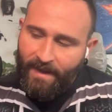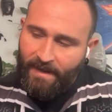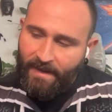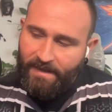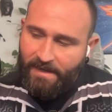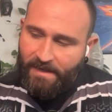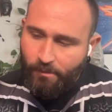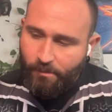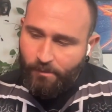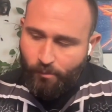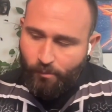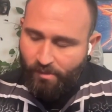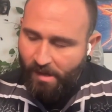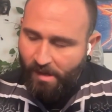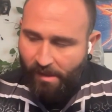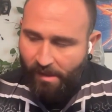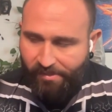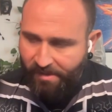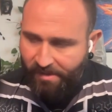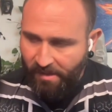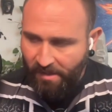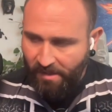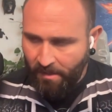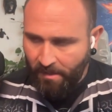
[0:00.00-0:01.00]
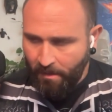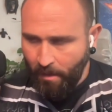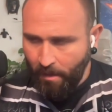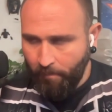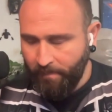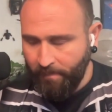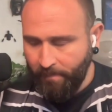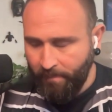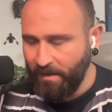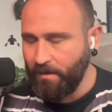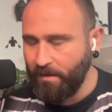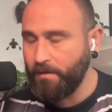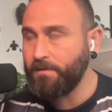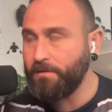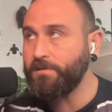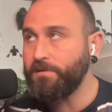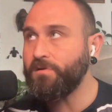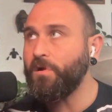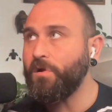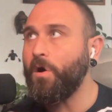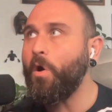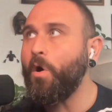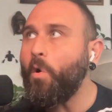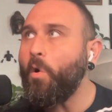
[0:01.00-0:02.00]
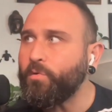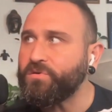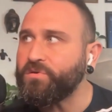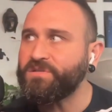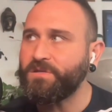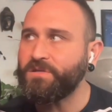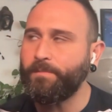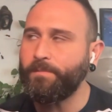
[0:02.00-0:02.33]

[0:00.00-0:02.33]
And I know nothing coming close